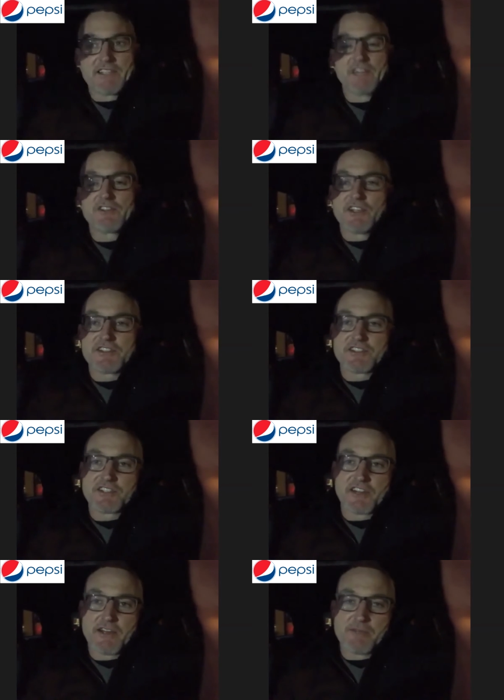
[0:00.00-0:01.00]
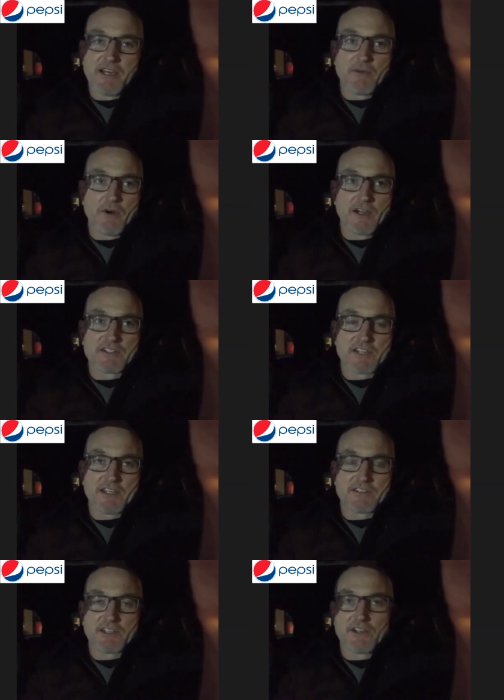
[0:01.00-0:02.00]
attention isn't to them yet, Wads.
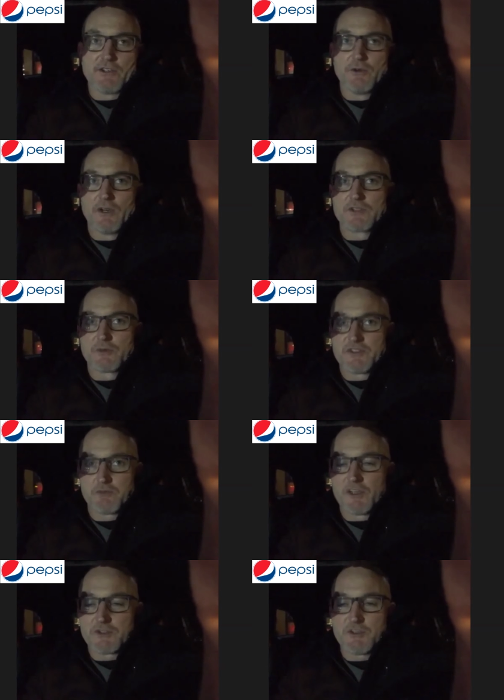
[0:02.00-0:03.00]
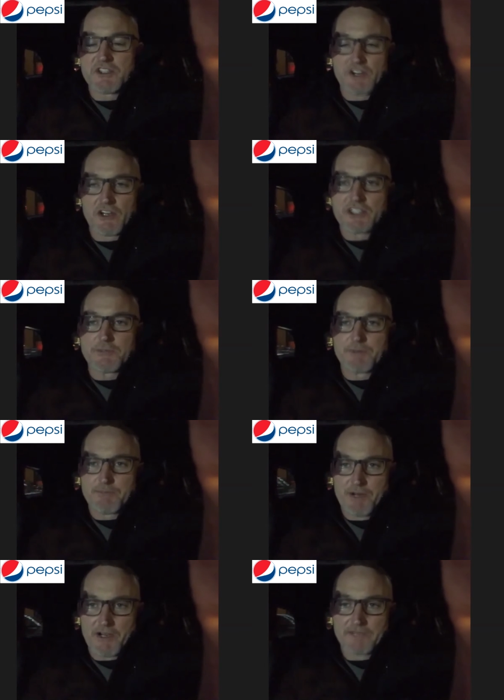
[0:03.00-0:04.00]
I can tell you once we once we start to
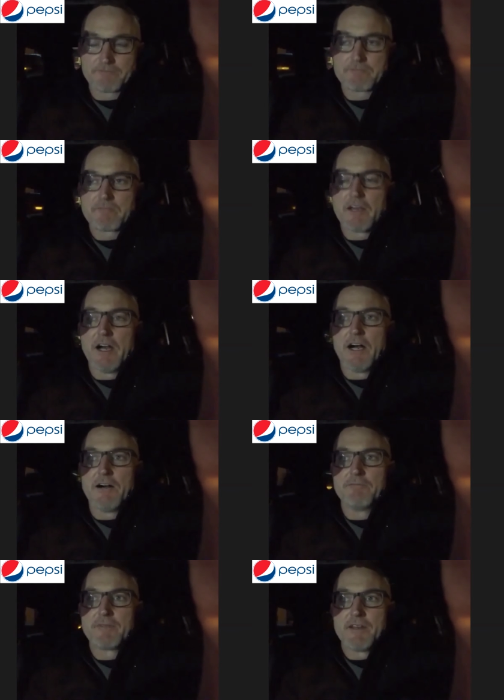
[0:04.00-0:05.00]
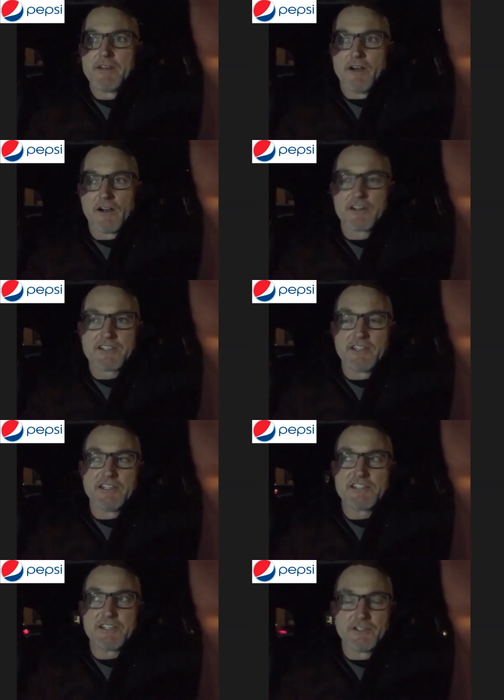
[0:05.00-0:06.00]
prepare. Um, our
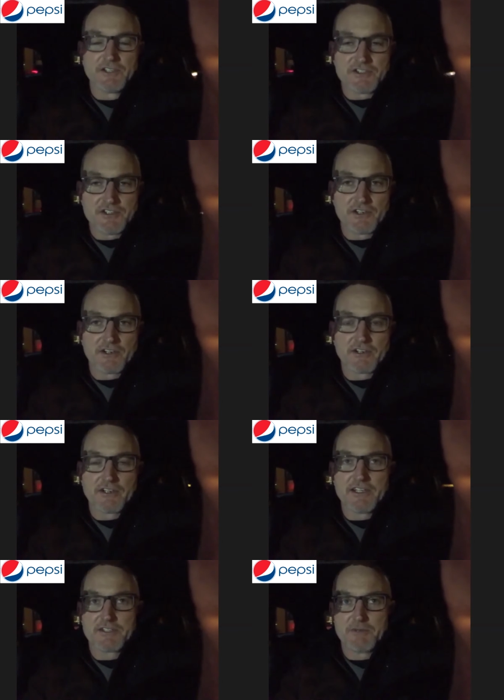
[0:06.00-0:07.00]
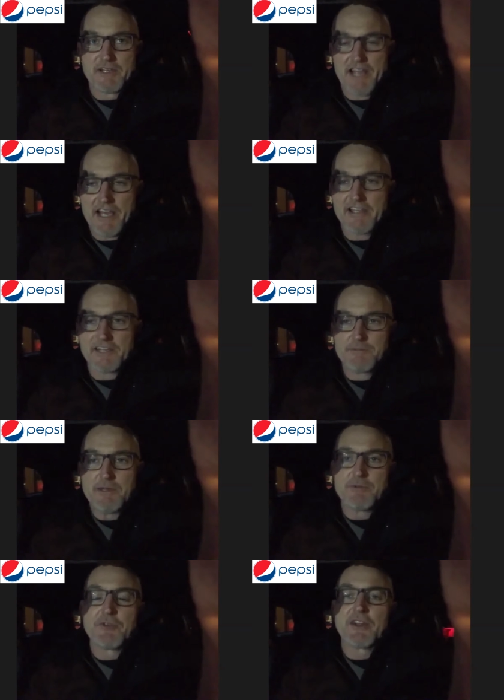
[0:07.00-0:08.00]
Achilles heel this year has been handing
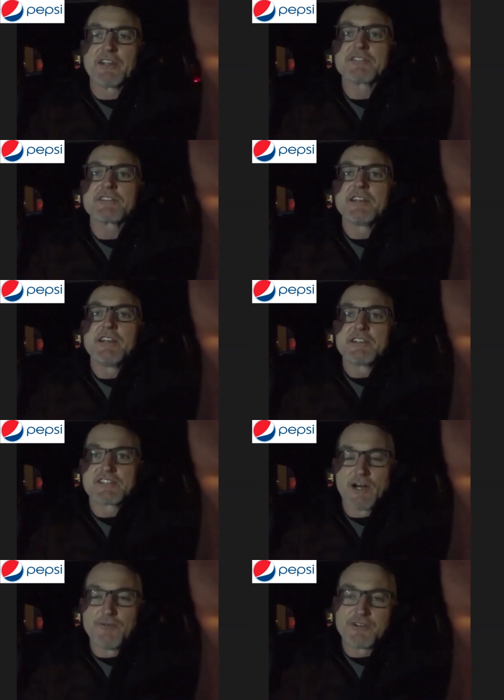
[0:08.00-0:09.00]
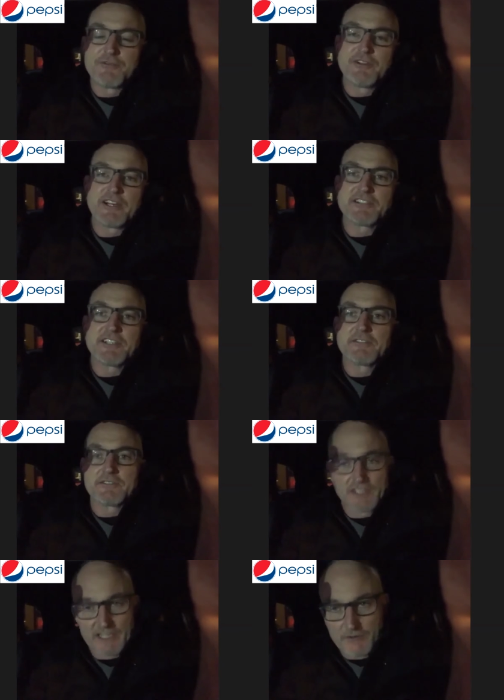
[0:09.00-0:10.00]
people things, self inflicted.
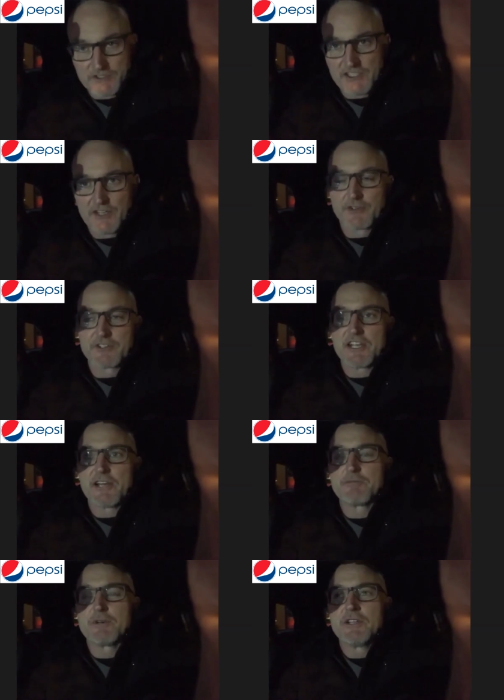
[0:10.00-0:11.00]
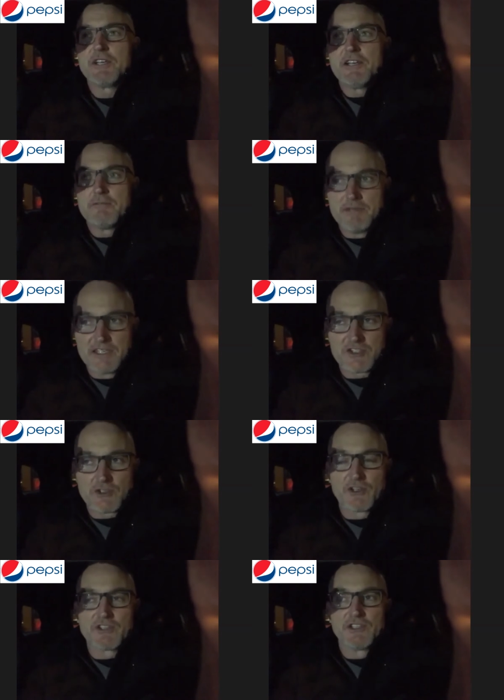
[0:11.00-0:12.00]
Tonight was another example.
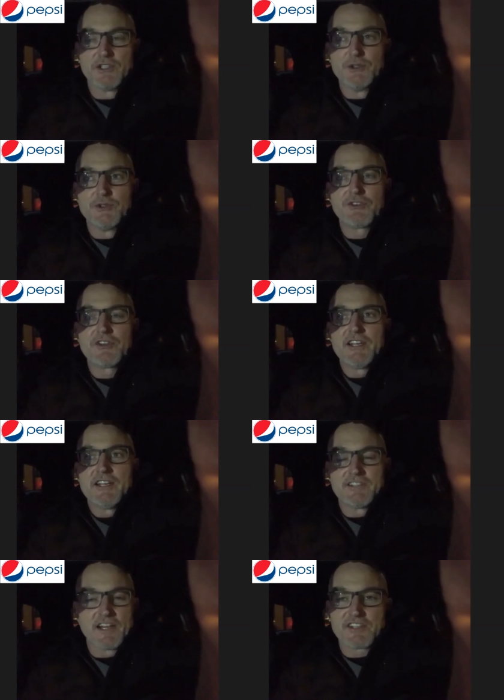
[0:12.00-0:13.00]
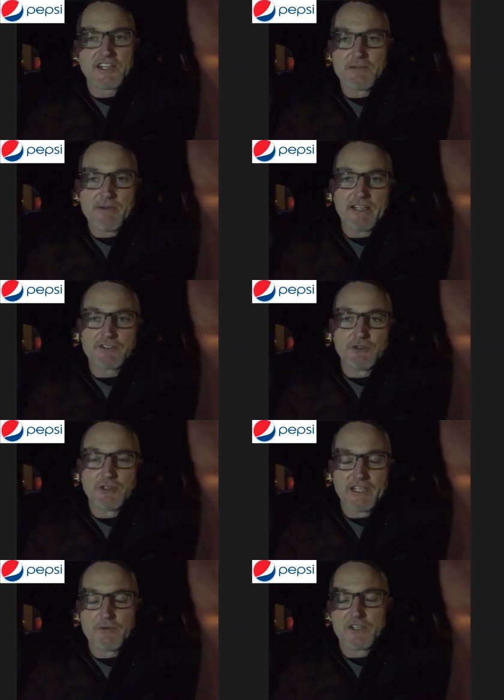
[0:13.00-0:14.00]
Minnesota Duluth doesn't come at you
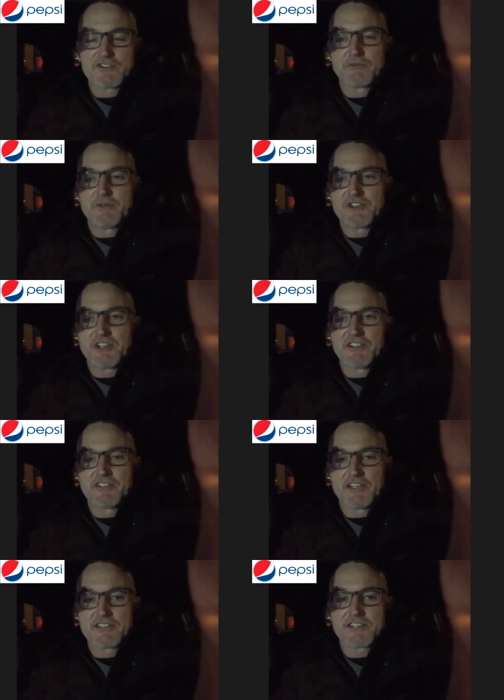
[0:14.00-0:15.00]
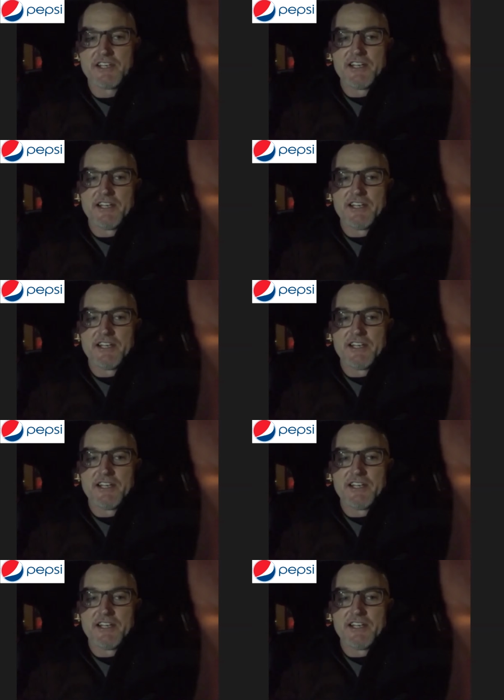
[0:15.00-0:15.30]
like Western Michigan does